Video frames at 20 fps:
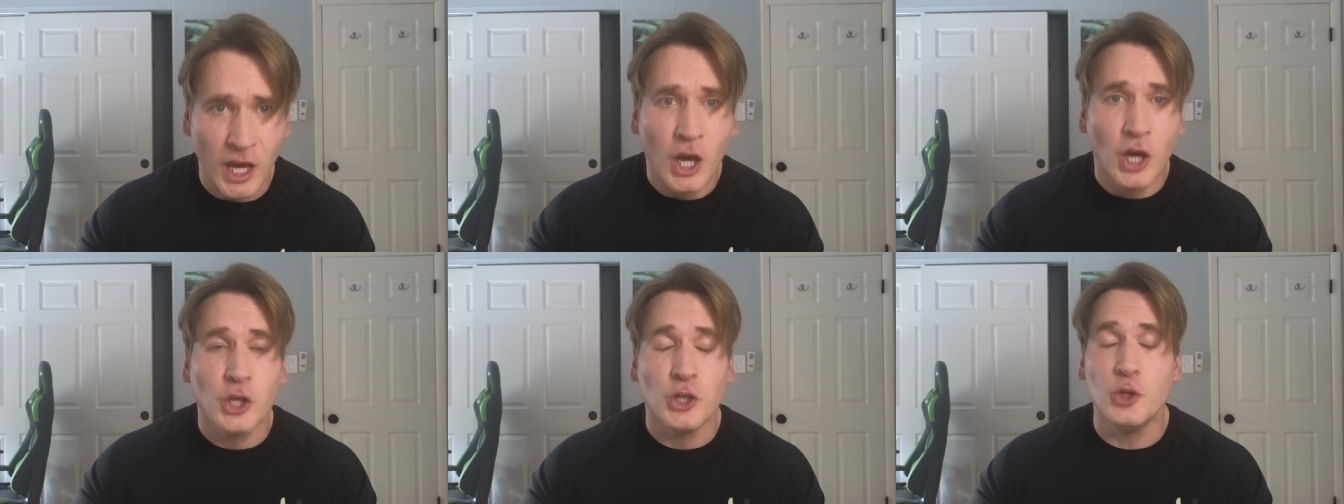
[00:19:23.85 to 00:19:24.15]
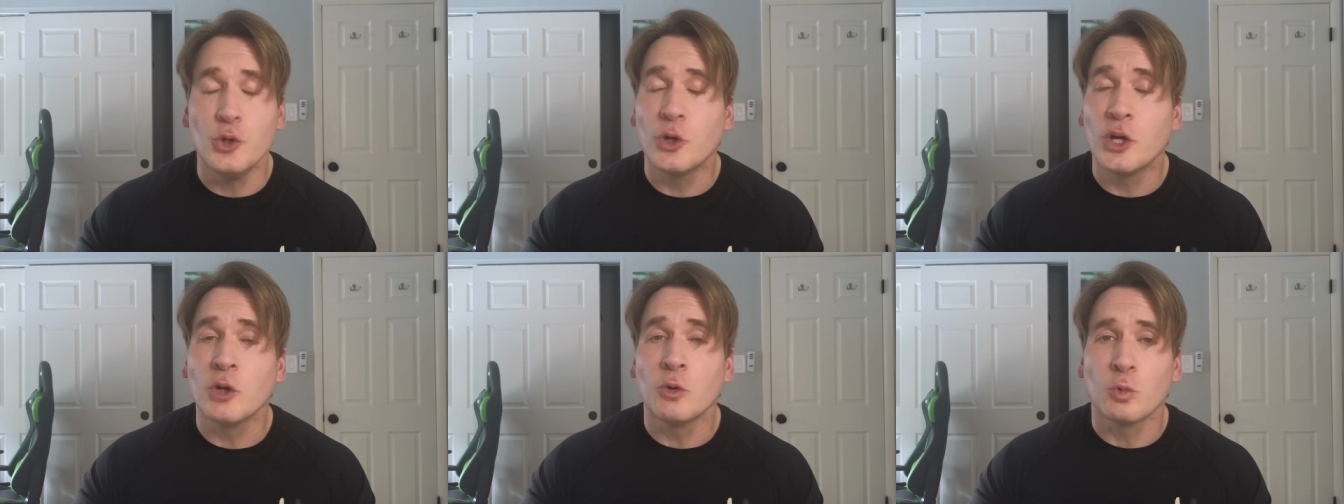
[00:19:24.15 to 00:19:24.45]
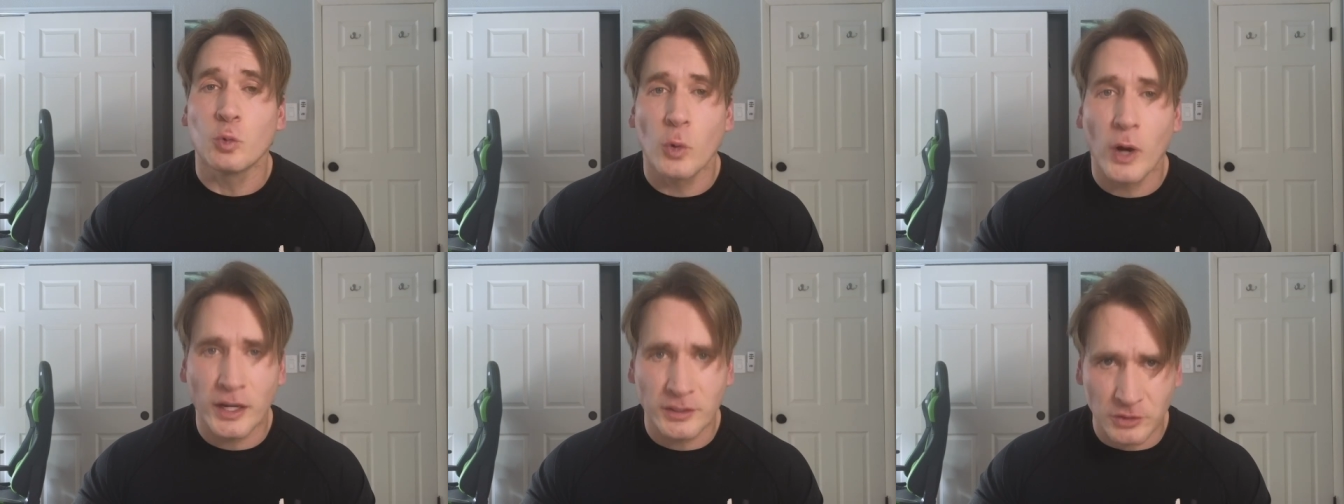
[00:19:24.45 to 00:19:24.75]
you can
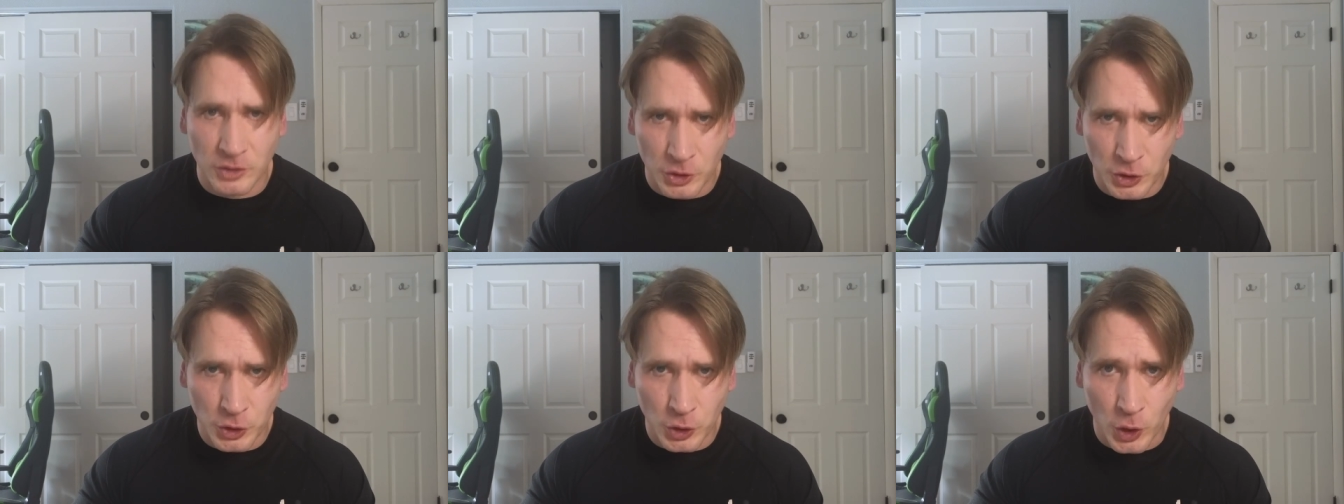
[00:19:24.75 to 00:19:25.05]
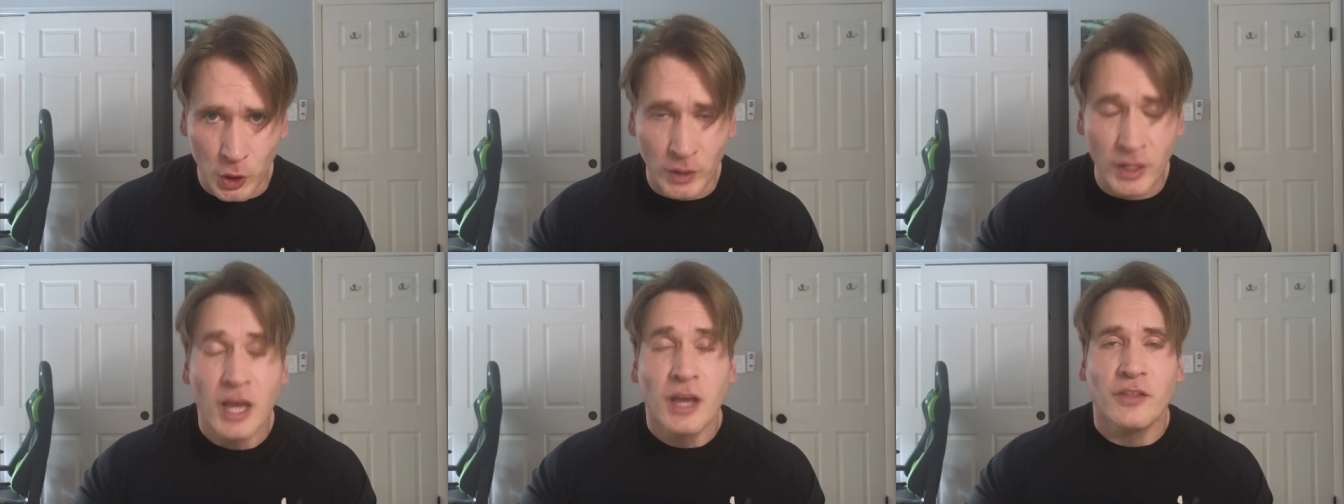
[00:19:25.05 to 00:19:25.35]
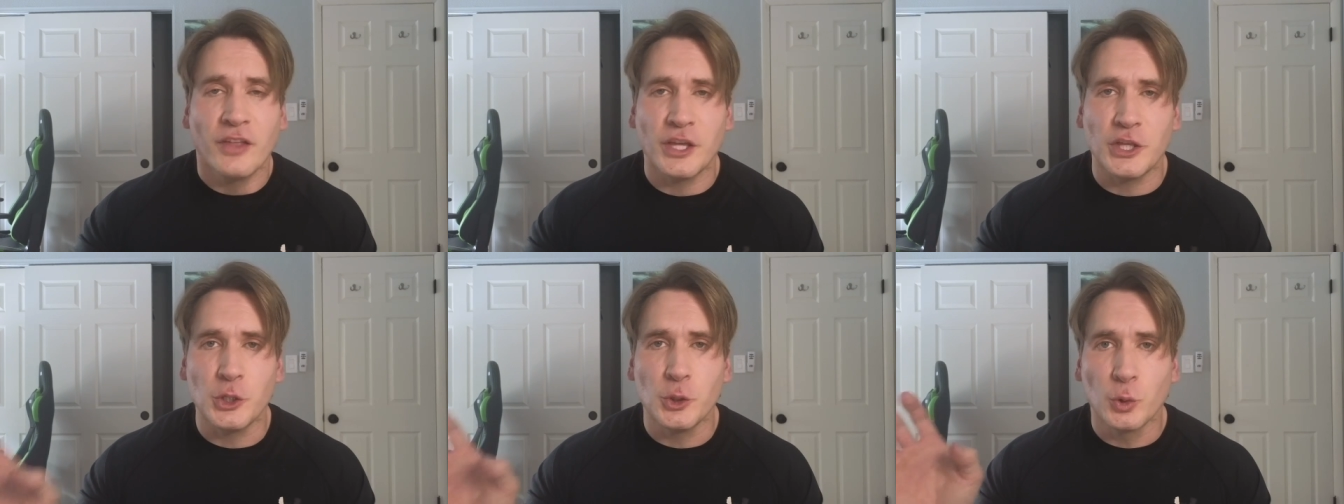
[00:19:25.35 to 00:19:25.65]
rest assured
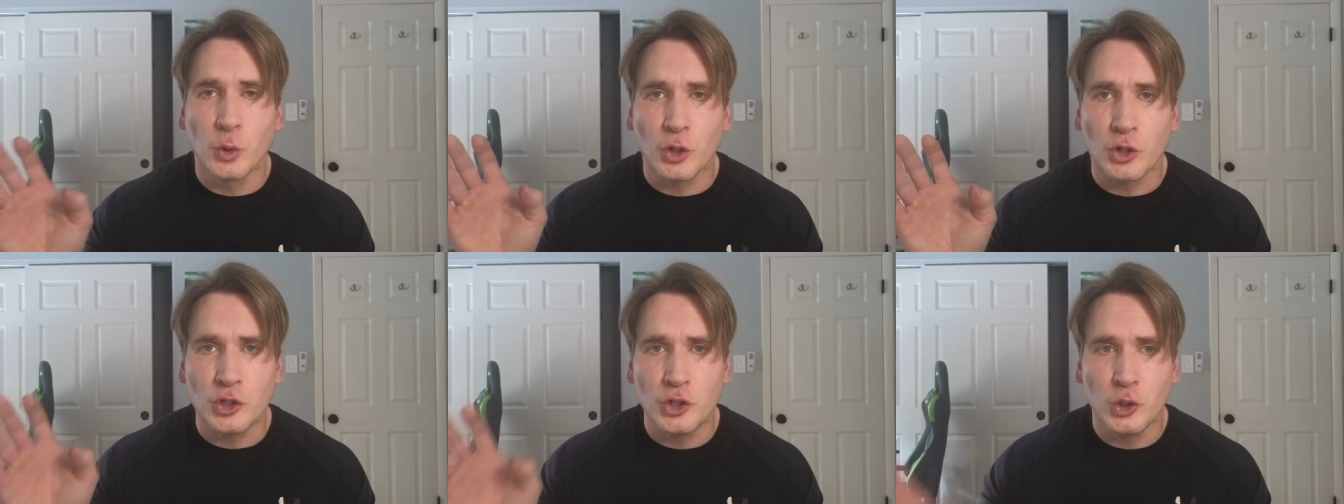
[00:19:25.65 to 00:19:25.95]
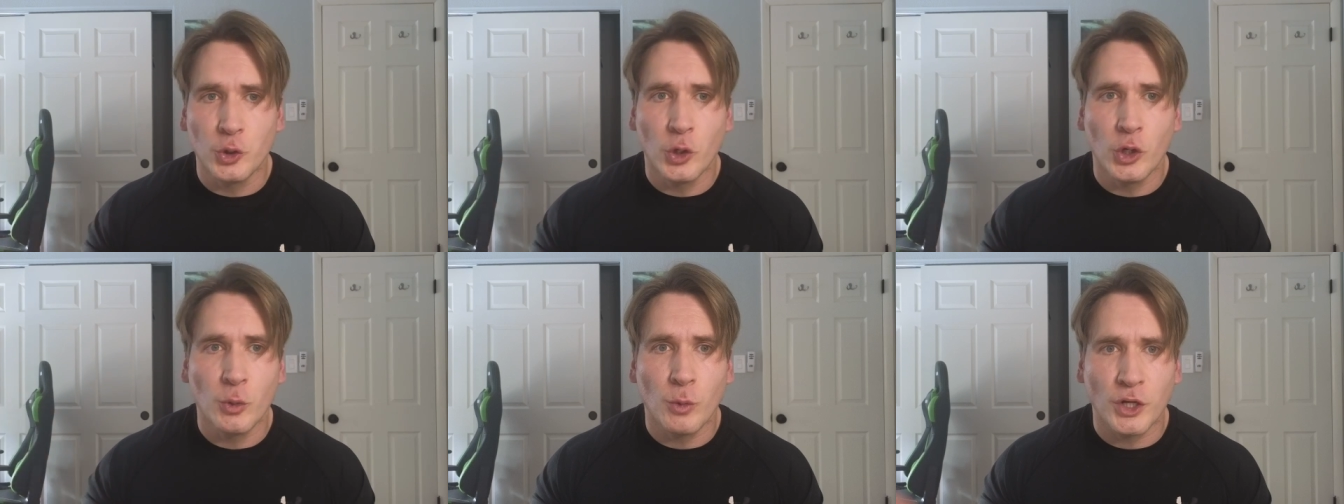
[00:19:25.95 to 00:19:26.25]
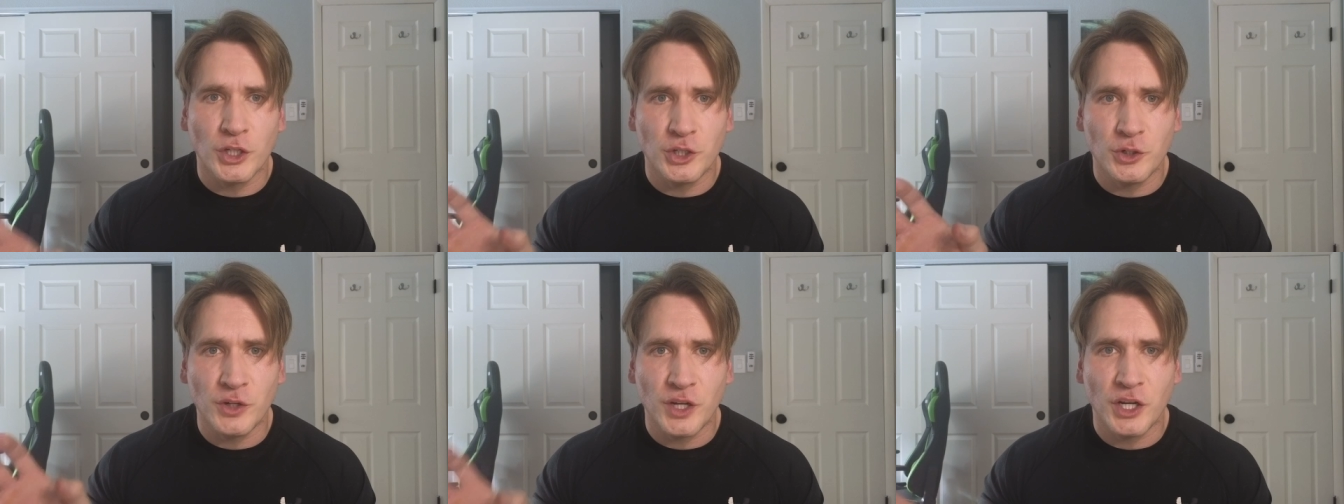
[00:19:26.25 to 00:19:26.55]
that you are doing
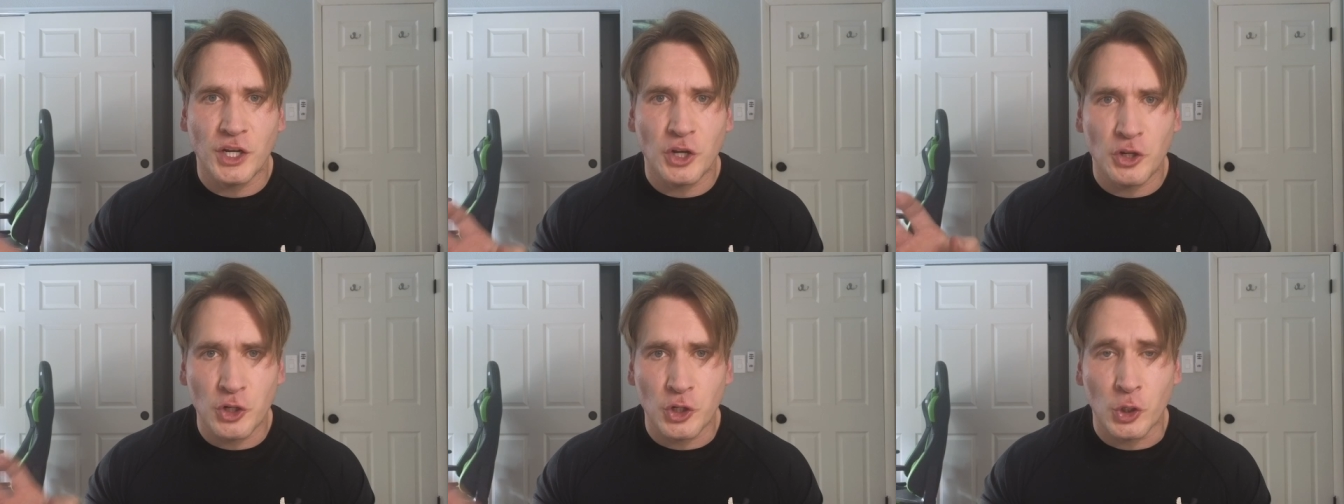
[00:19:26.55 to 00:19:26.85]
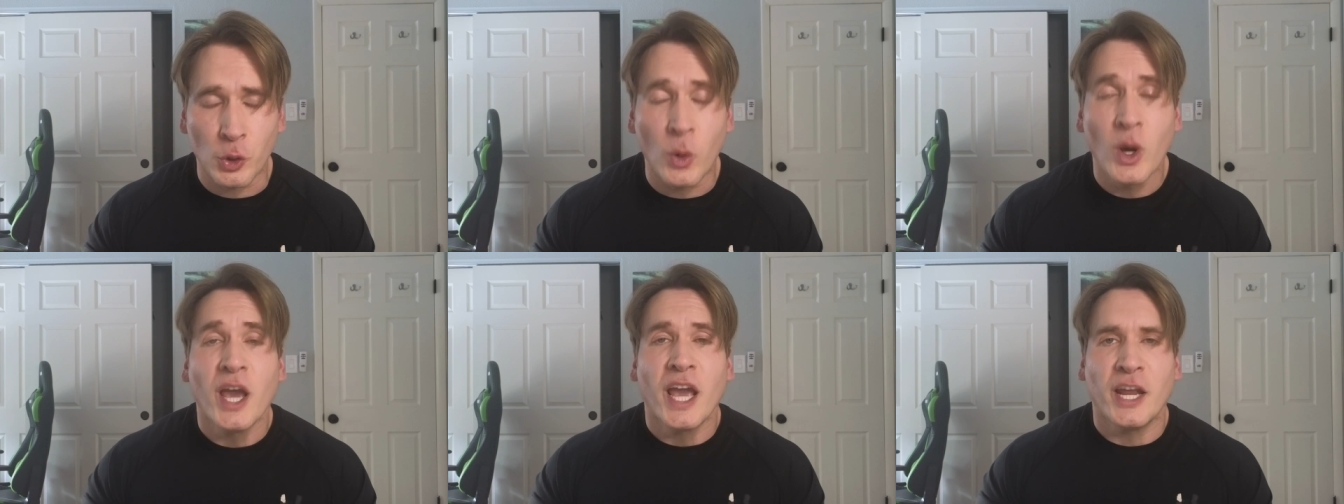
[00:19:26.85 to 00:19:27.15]
what you need to do